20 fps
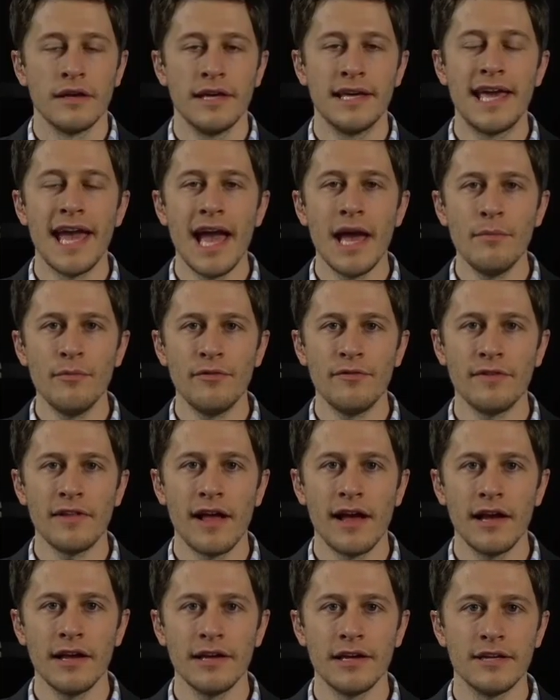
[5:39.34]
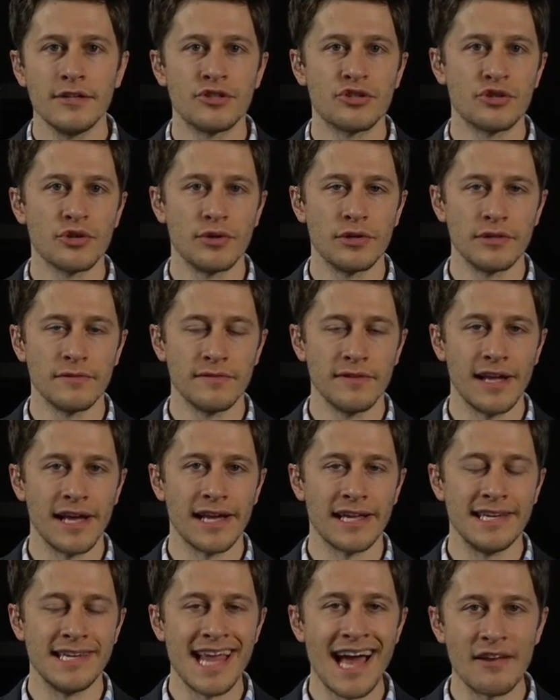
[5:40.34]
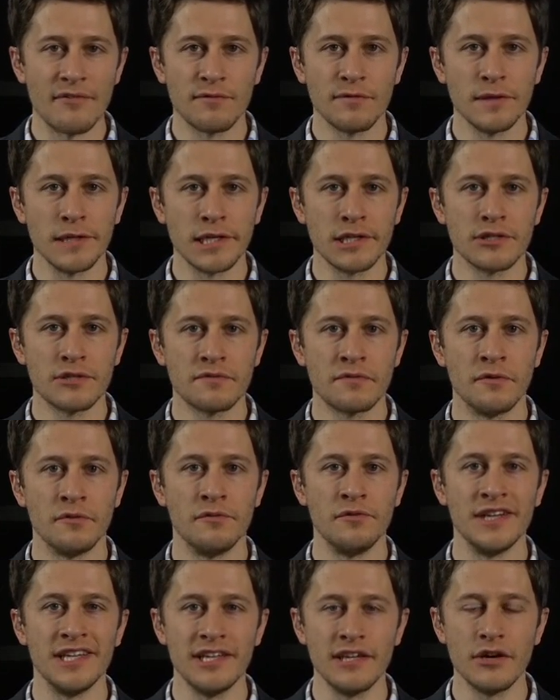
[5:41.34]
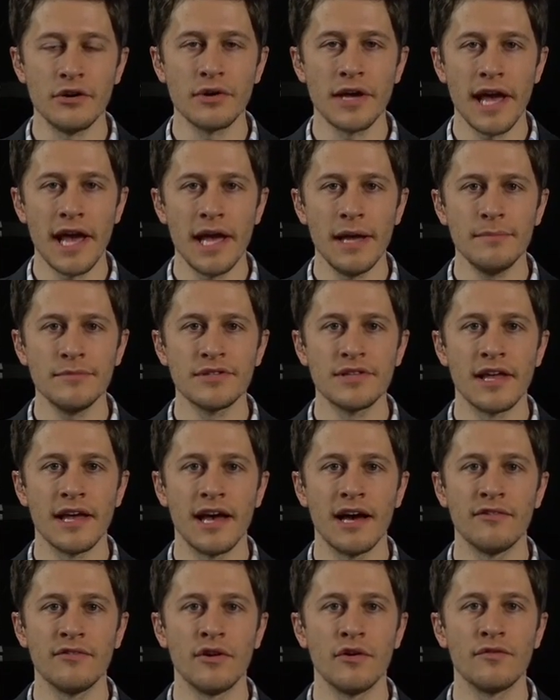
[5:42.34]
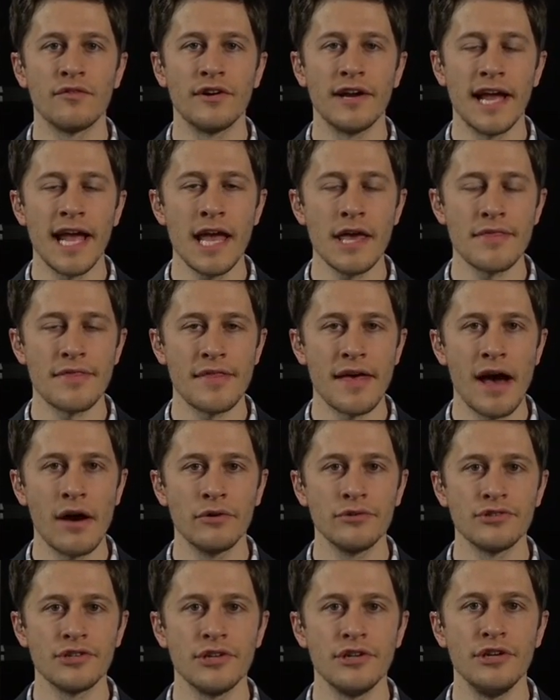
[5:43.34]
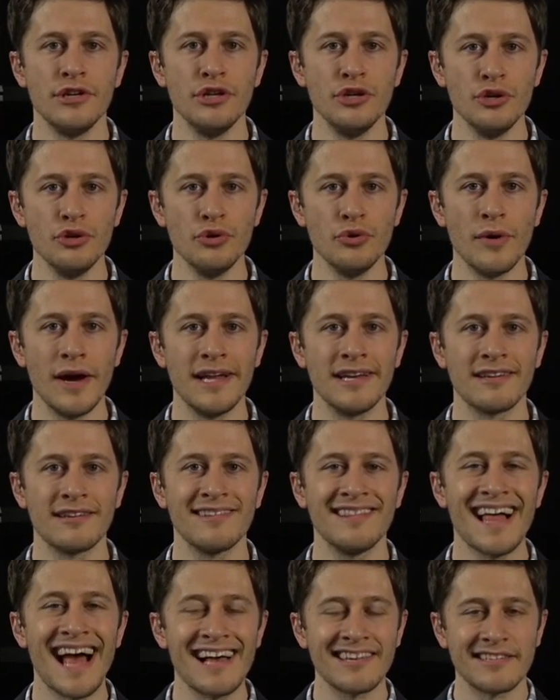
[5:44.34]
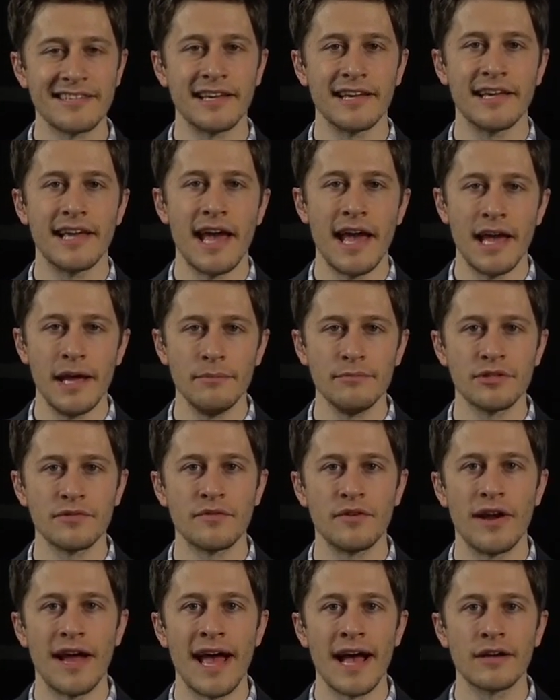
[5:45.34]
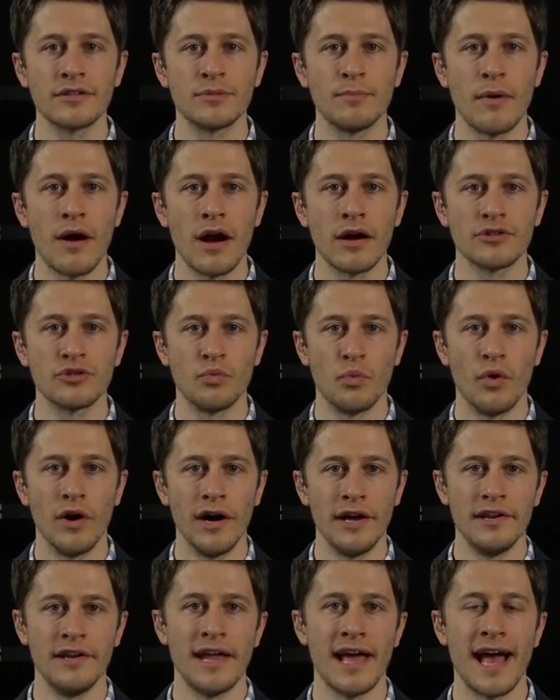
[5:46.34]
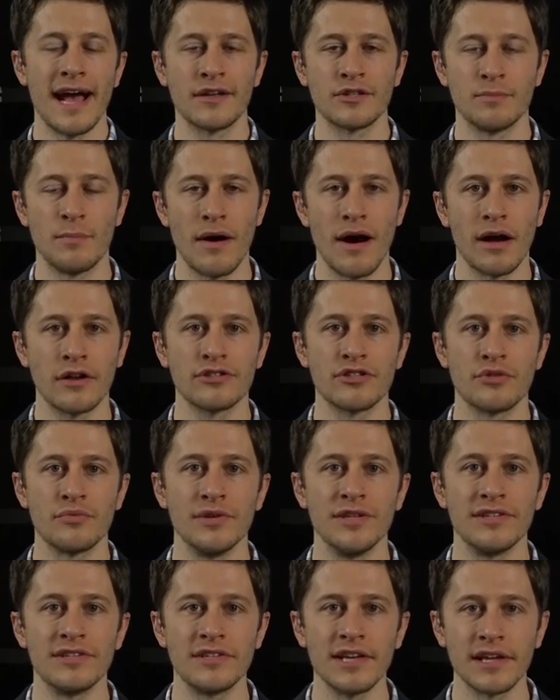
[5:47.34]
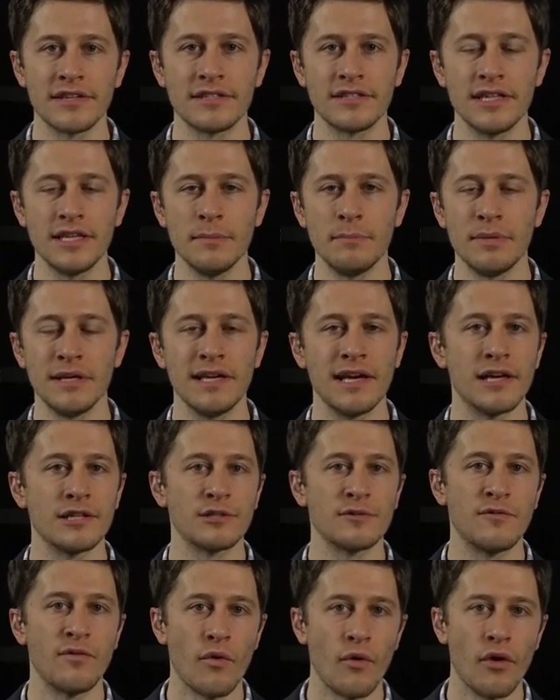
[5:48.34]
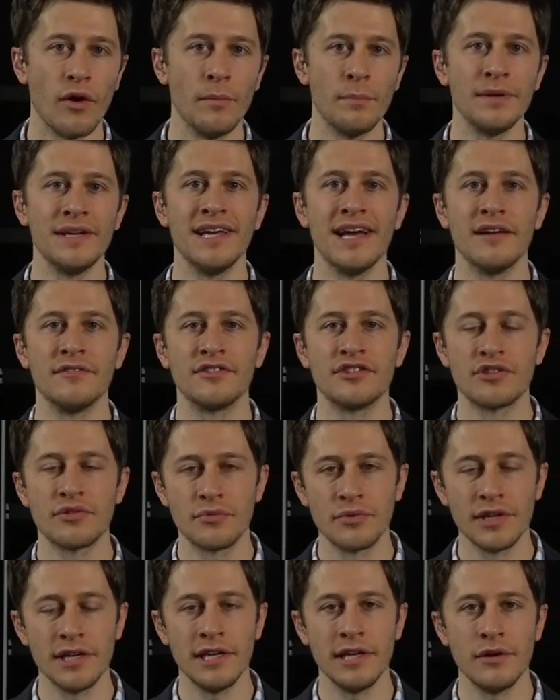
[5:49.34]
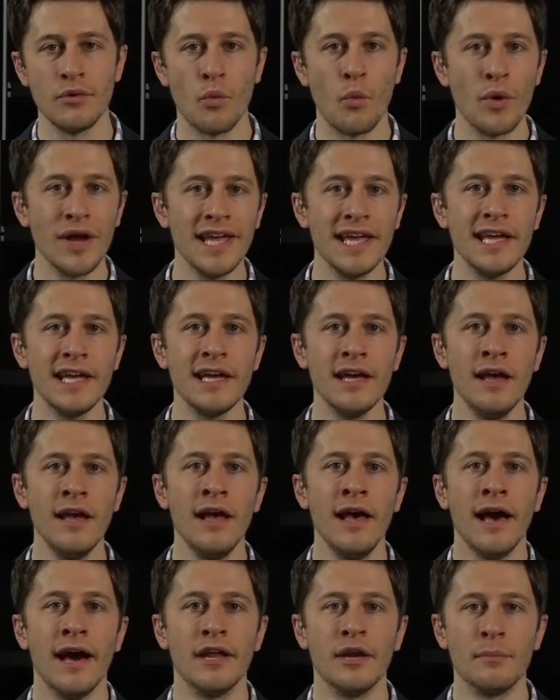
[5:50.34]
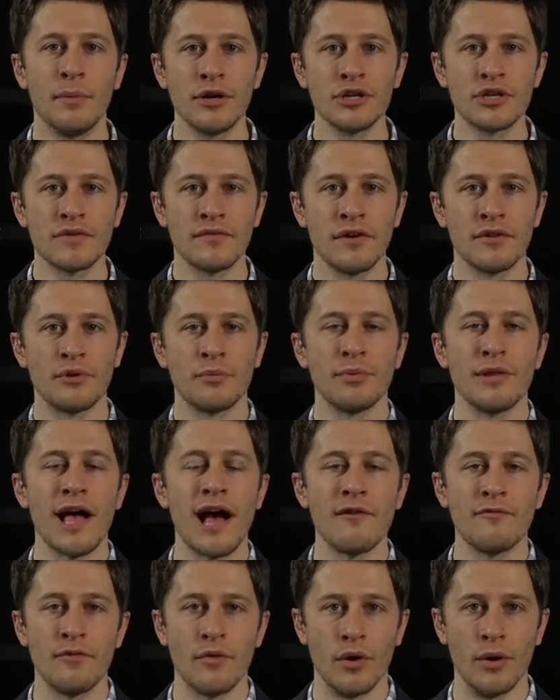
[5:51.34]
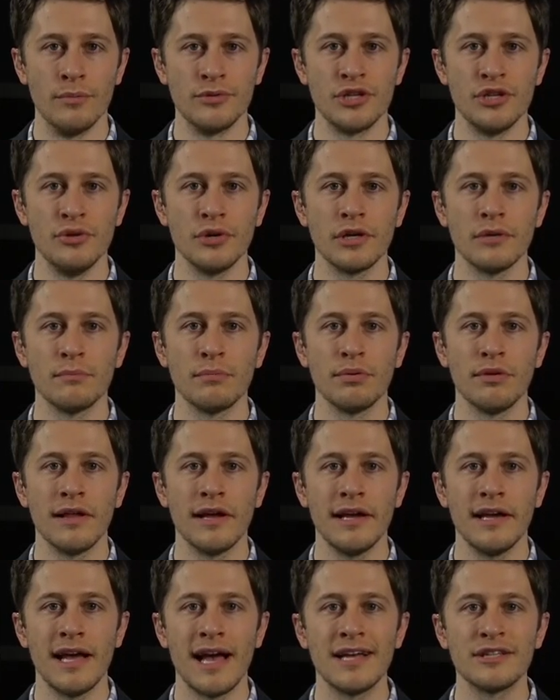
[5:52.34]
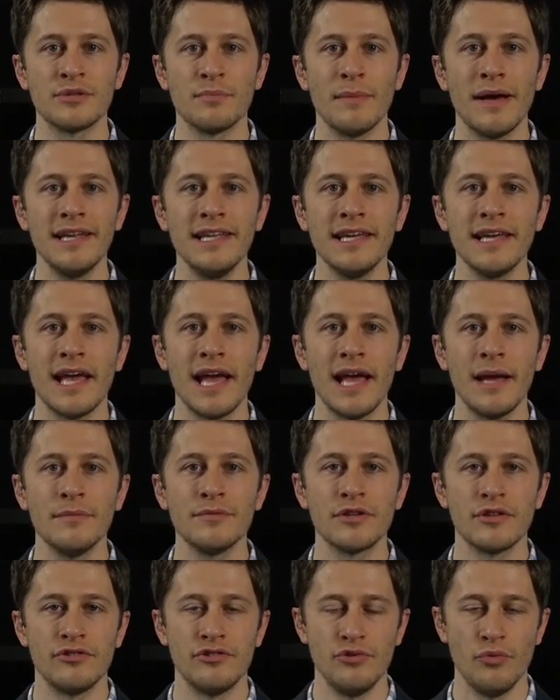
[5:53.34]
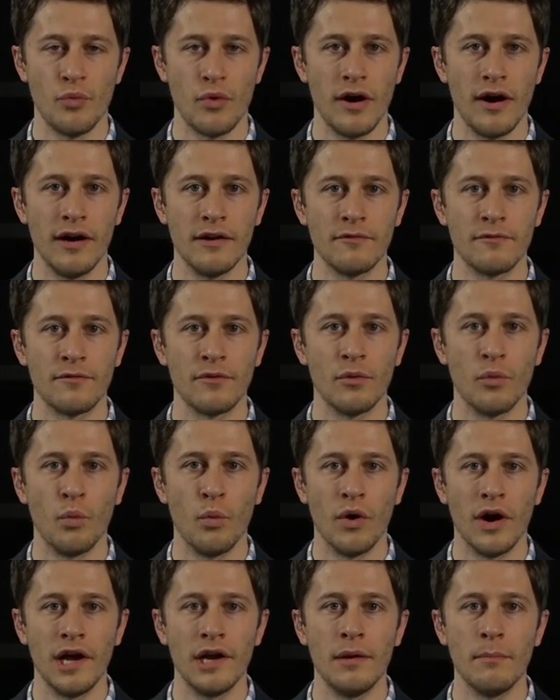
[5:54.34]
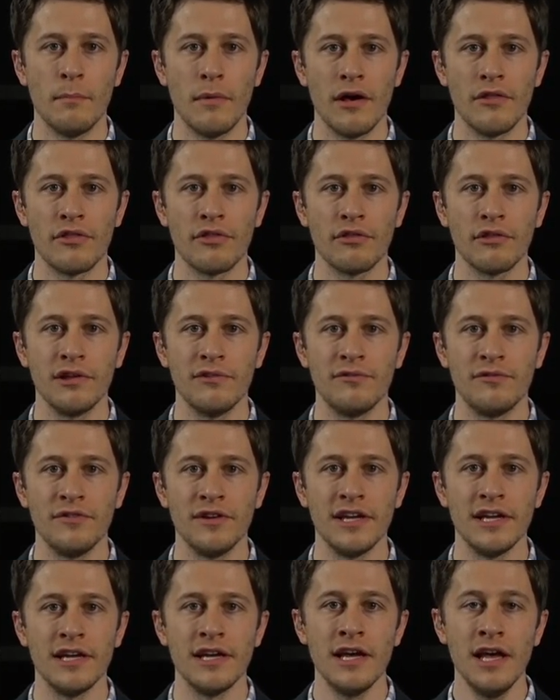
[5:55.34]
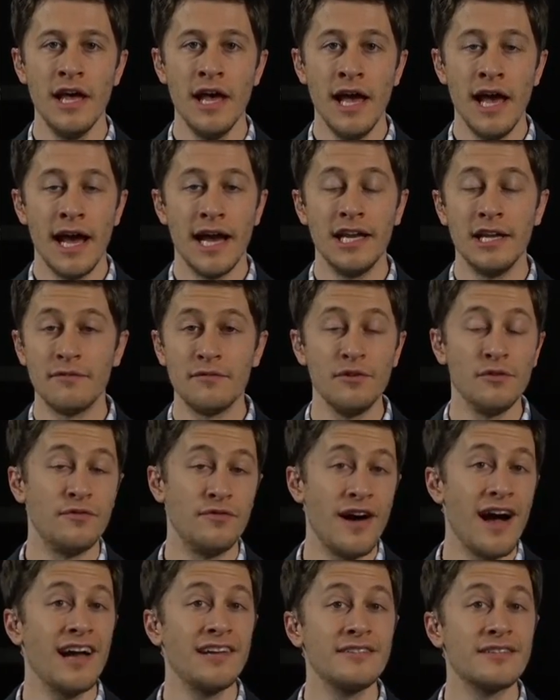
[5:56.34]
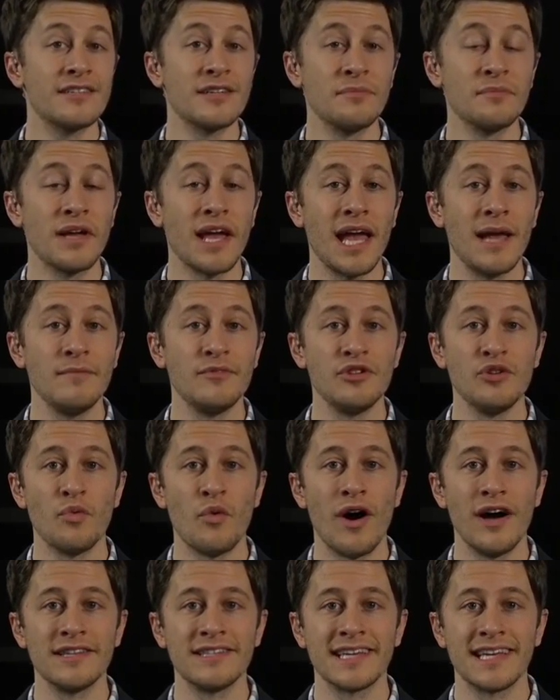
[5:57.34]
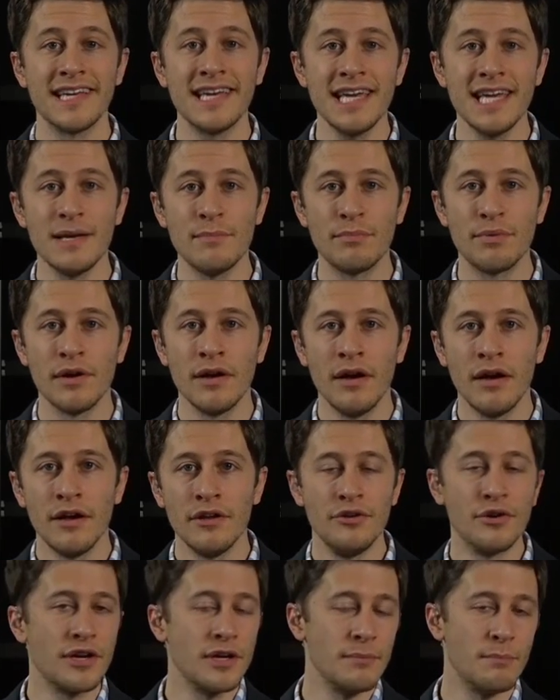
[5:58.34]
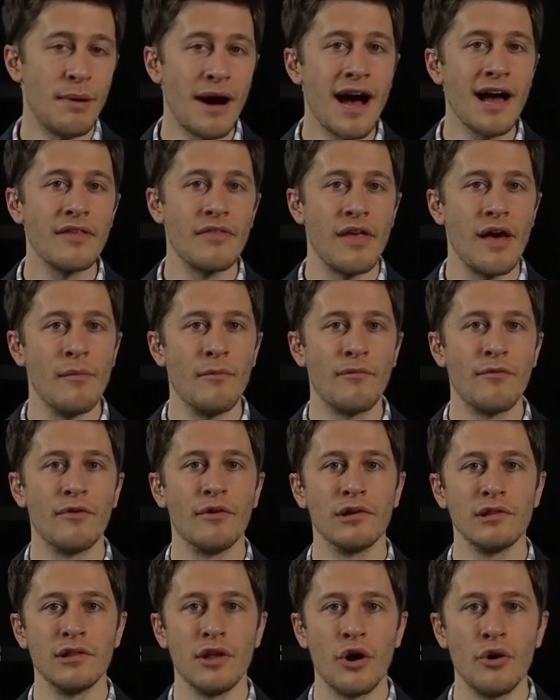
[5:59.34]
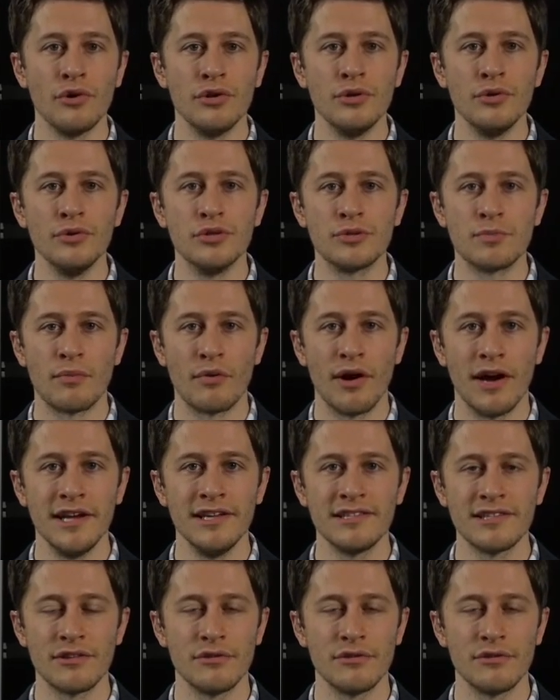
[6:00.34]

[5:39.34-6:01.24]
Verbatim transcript: GameFly is sort of like Netflix for video games. They have over 8,000 new and classic games for Xbox One, Xbox 360, PS4, PS3, Wii, and a bunch of other platforms. And you can play as many games as you want for one monthly fee. And if you find some games you want to keep, you can buy them for a low used price.